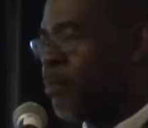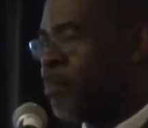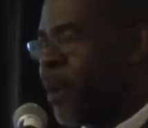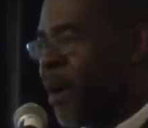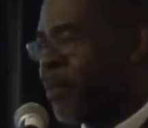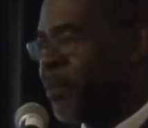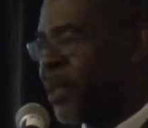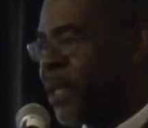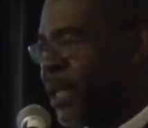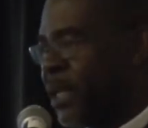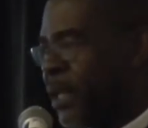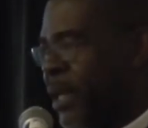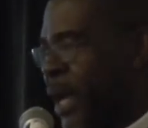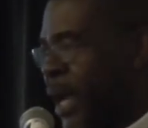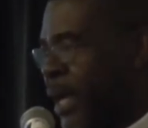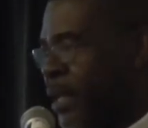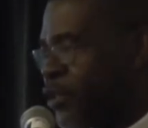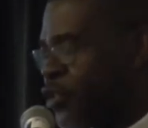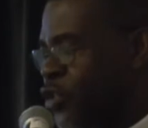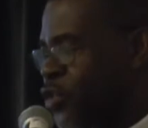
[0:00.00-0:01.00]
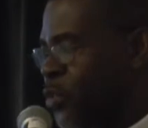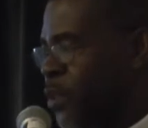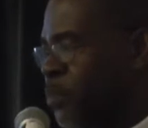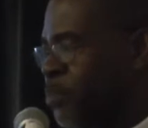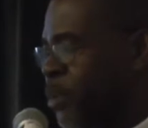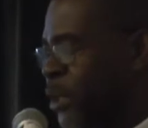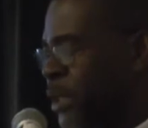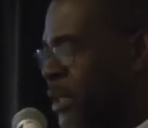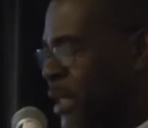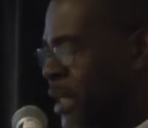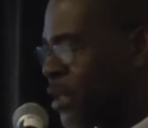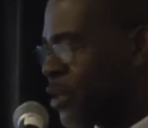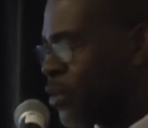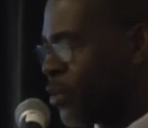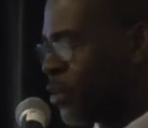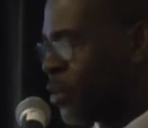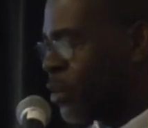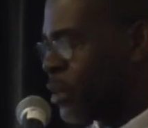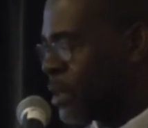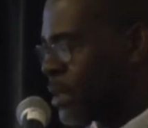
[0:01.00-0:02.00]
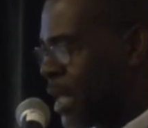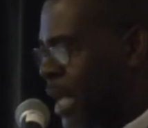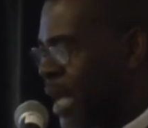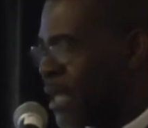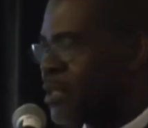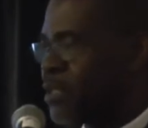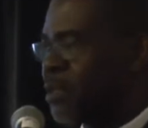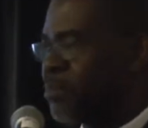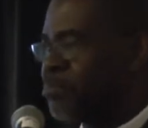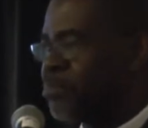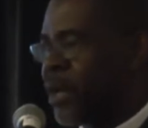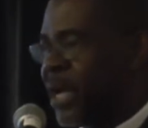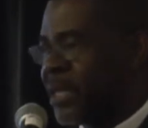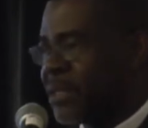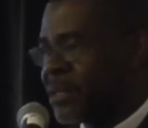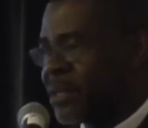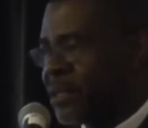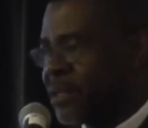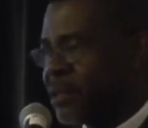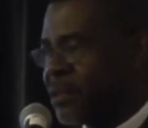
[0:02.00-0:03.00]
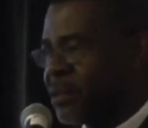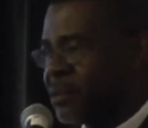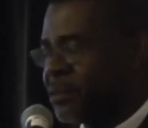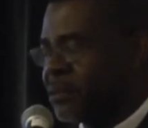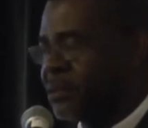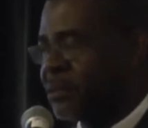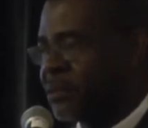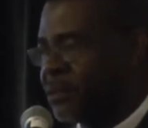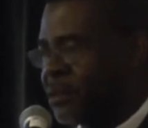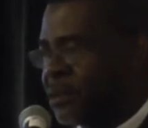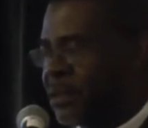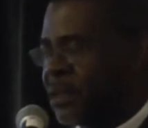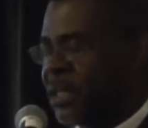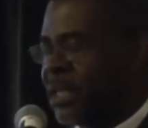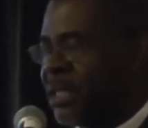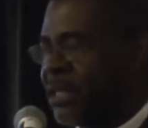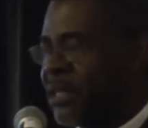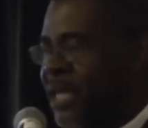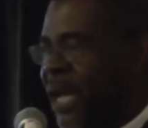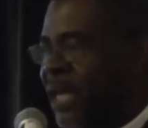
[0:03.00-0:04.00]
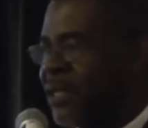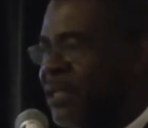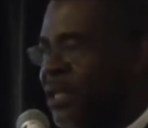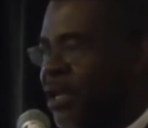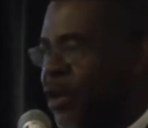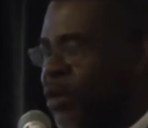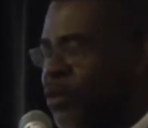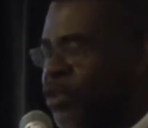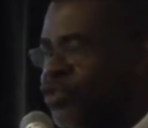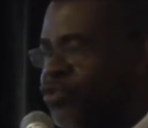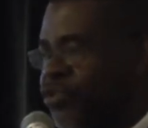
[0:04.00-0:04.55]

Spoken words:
Pumpkin and sweet potatoes are surprising in that they are